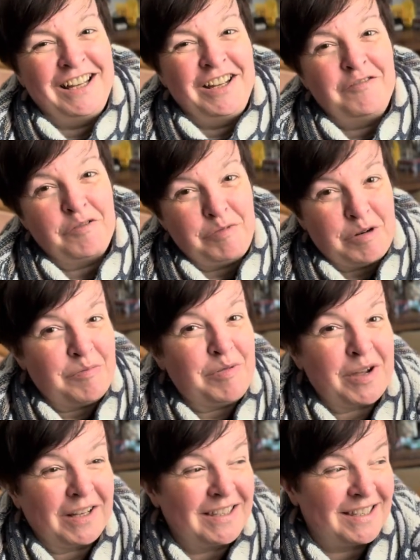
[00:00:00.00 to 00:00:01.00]
The poor
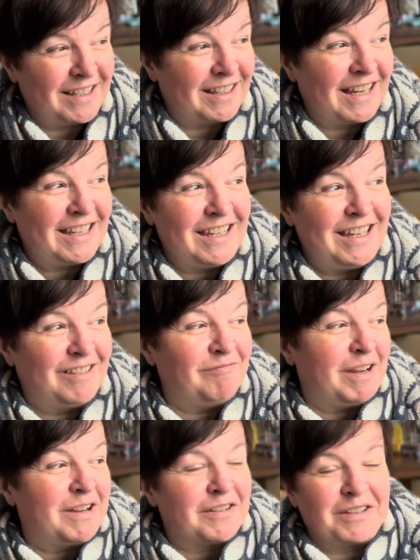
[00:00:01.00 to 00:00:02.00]
birds still get eaten
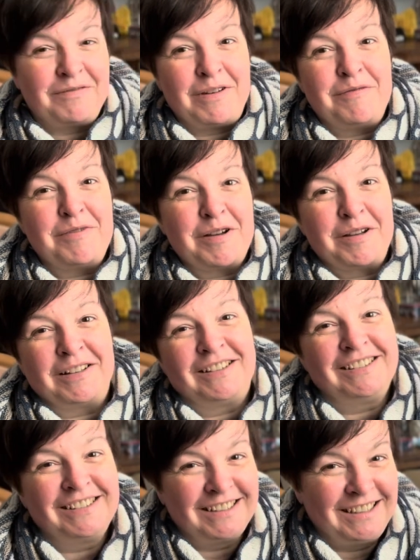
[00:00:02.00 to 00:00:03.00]
because they were
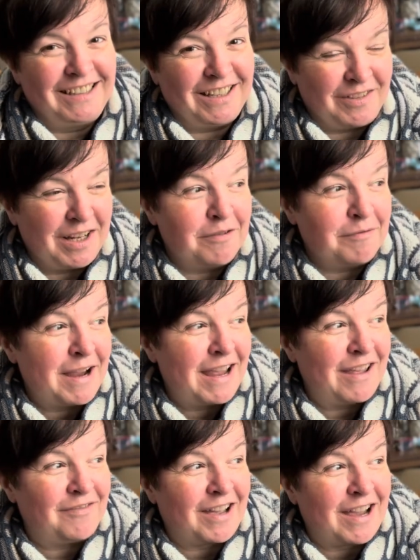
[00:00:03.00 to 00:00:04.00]
giving away
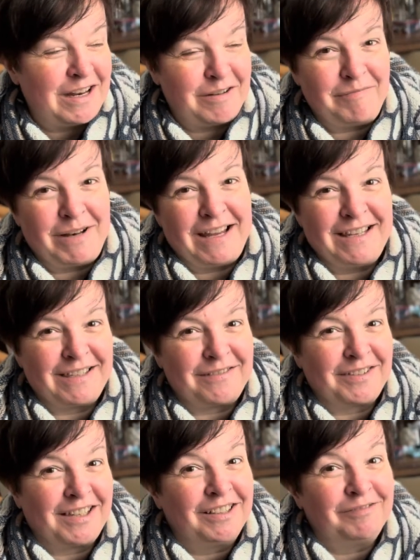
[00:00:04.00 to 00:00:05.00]
the hiding place of
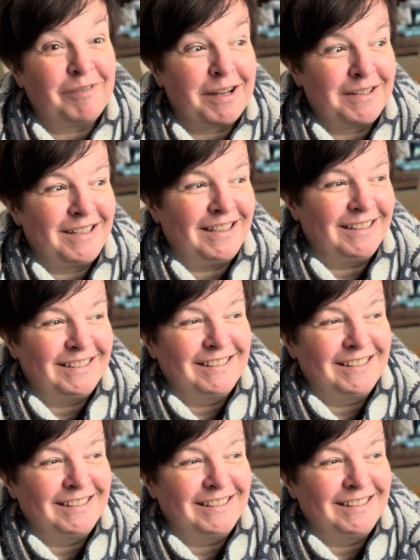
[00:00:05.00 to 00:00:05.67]
St. Martin.